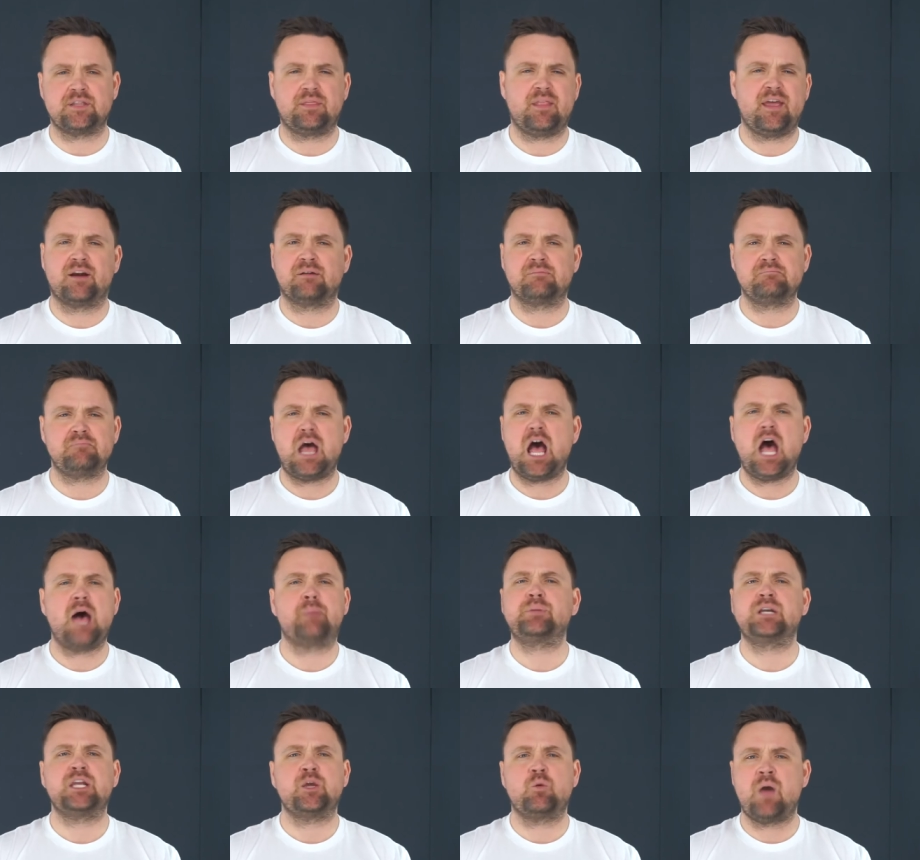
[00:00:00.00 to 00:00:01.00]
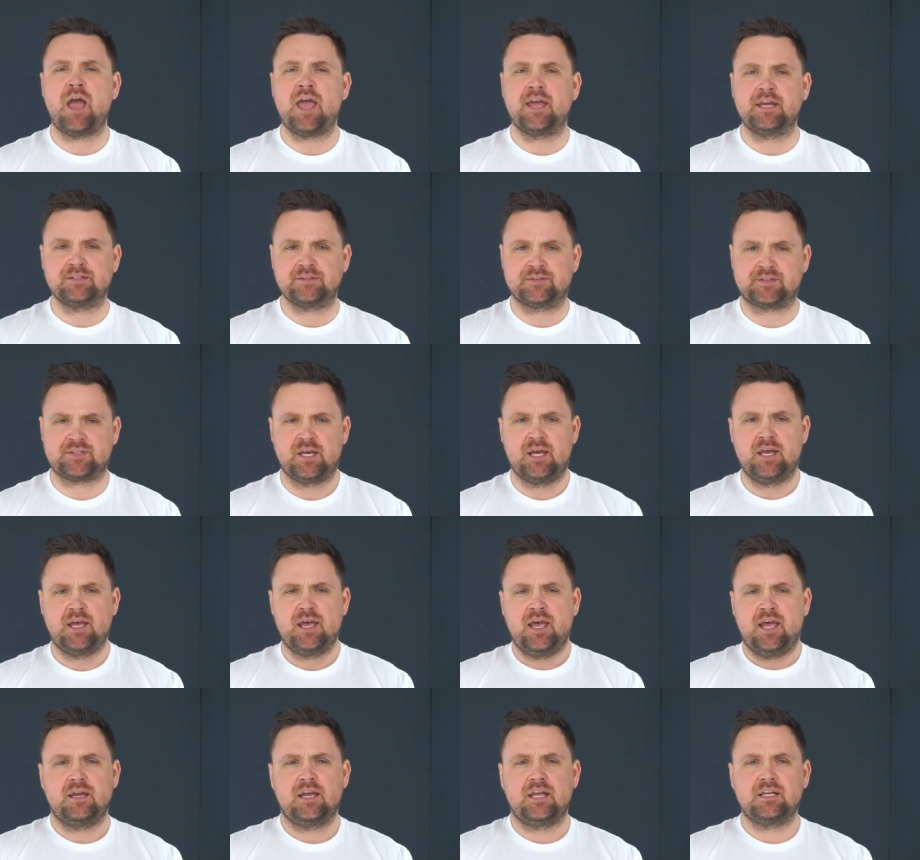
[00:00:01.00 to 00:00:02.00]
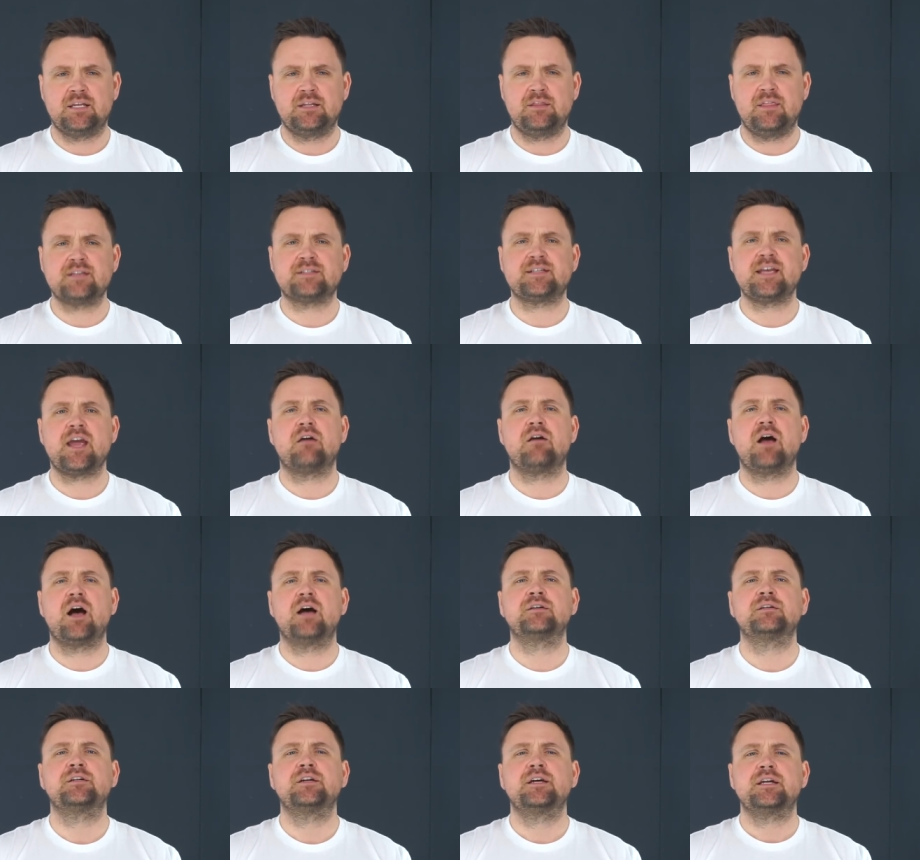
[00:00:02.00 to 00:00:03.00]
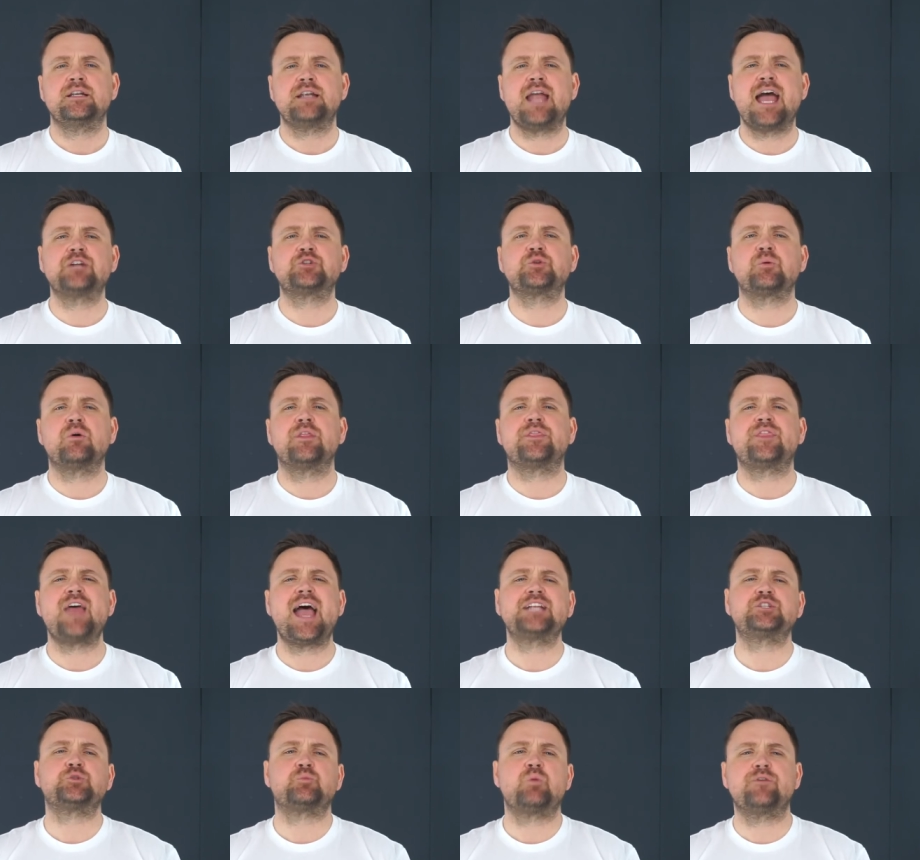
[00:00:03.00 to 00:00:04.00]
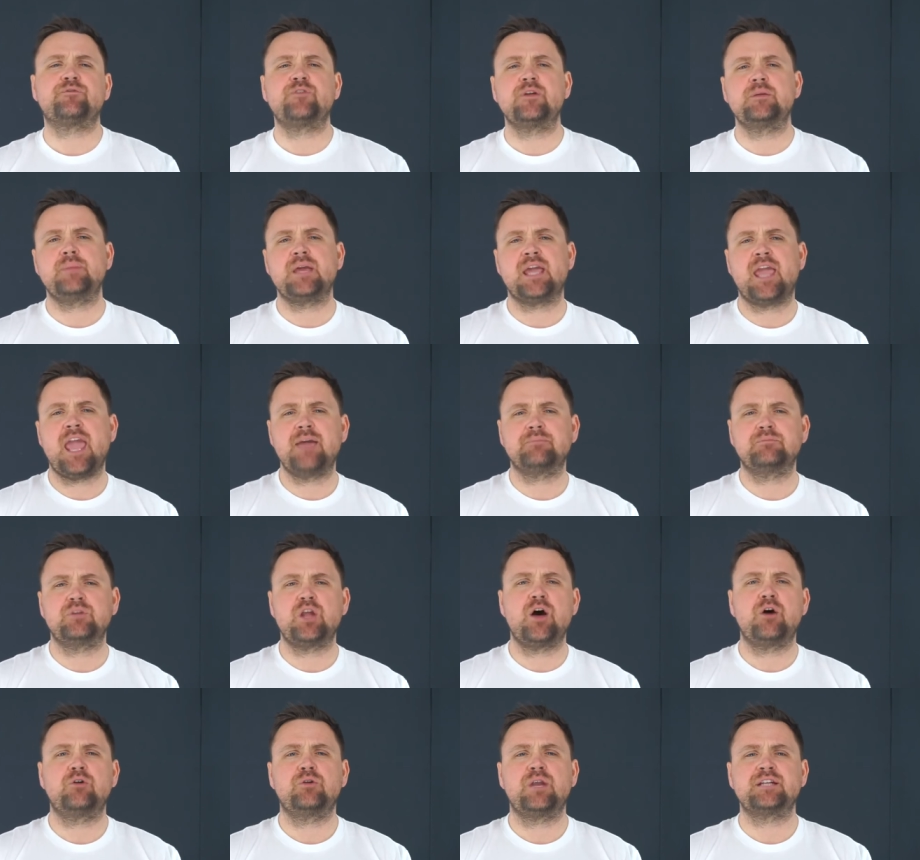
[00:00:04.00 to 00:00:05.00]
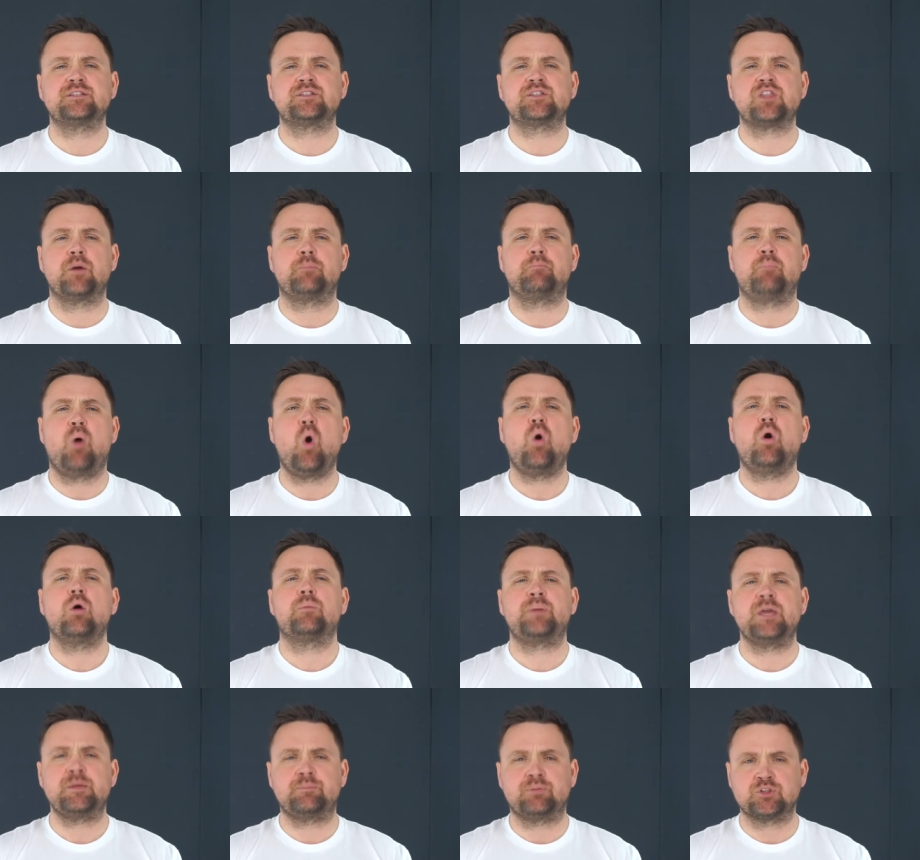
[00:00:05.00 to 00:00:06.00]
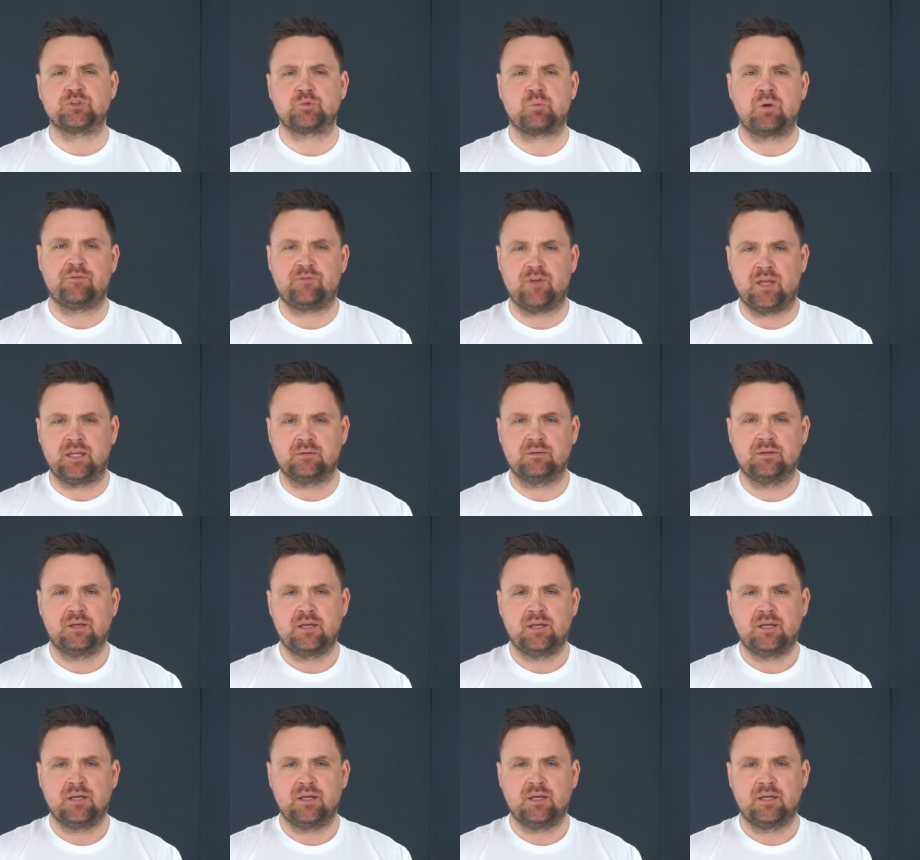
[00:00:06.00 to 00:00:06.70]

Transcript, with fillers: in their uppity ways. And in this era, natural thatch roofing became known as the poor people's roofing.